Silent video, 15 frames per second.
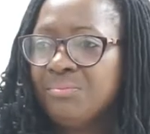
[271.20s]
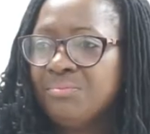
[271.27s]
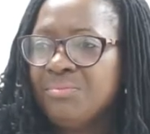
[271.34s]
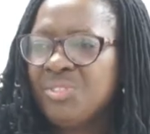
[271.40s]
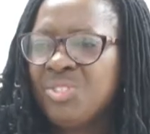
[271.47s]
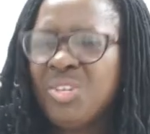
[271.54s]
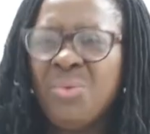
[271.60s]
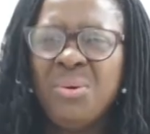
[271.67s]

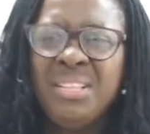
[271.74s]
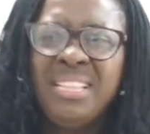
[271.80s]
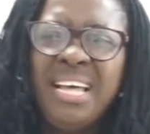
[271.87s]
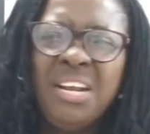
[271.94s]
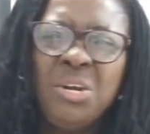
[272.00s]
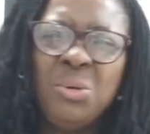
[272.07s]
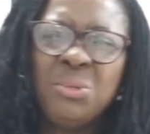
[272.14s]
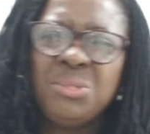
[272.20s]
someone
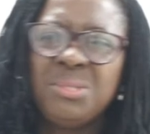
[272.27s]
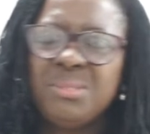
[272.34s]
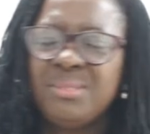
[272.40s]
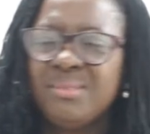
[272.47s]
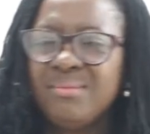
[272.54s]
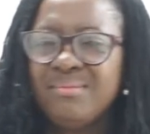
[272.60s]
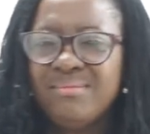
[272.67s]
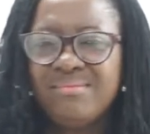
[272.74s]
that
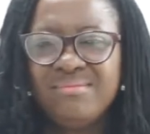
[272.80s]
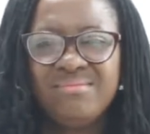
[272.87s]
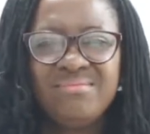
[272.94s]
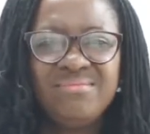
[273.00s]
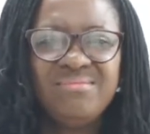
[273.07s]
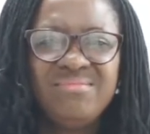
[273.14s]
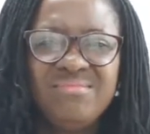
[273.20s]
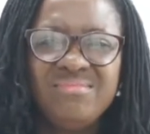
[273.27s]
looks,
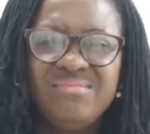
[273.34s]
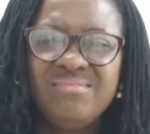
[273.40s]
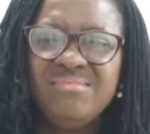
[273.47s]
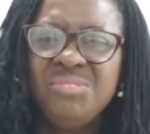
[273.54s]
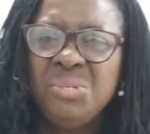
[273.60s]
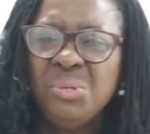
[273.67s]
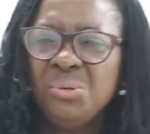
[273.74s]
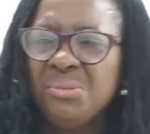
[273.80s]

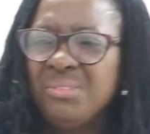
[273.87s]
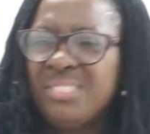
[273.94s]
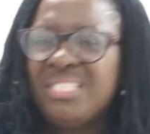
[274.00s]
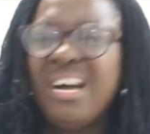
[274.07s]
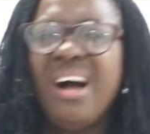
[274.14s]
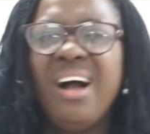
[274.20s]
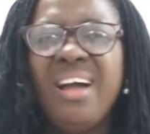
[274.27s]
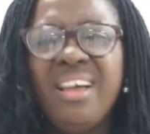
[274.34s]

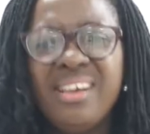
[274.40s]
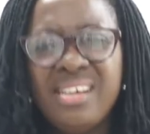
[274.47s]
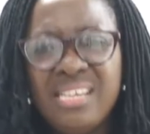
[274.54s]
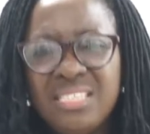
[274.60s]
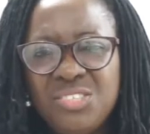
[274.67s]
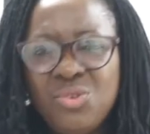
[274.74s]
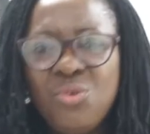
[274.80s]
tired,